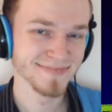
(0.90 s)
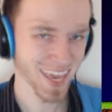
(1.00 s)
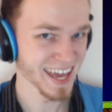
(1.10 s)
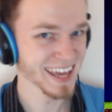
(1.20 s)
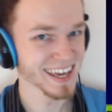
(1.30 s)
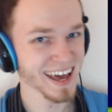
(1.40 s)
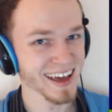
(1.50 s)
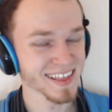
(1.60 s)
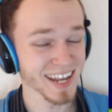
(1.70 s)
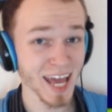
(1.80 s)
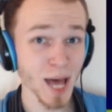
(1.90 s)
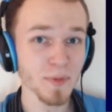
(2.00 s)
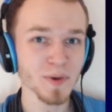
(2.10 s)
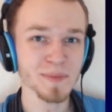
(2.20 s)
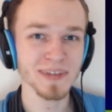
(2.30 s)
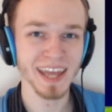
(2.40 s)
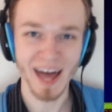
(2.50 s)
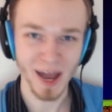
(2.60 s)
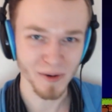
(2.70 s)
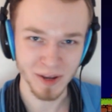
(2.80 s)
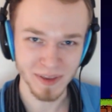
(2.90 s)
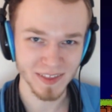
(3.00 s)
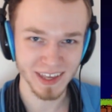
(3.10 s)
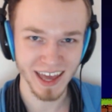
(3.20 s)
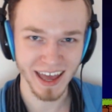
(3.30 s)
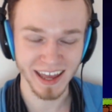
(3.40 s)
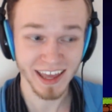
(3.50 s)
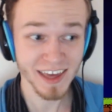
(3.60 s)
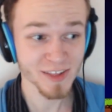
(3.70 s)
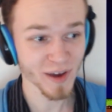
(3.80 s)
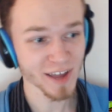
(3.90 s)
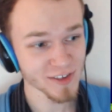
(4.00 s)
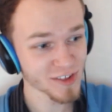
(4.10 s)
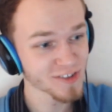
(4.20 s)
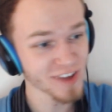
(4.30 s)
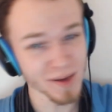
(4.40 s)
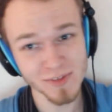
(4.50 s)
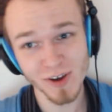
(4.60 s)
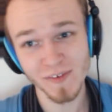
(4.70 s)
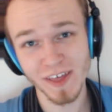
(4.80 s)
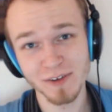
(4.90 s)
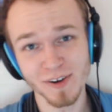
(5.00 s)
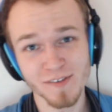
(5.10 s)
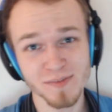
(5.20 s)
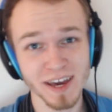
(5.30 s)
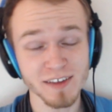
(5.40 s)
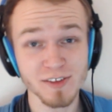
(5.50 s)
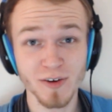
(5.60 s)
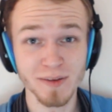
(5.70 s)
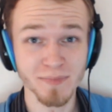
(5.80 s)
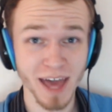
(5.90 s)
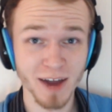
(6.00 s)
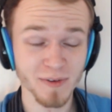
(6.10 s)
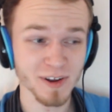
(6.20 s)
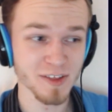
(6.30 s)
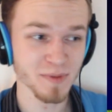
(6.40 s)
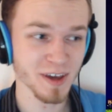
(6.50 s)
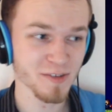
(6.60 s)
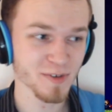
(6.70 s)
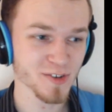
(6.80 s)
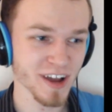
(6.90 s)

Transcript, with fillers: Hey guys, and happily play I Wanna Be The Guy. So I just jumped over that row of spikes going backwards because we're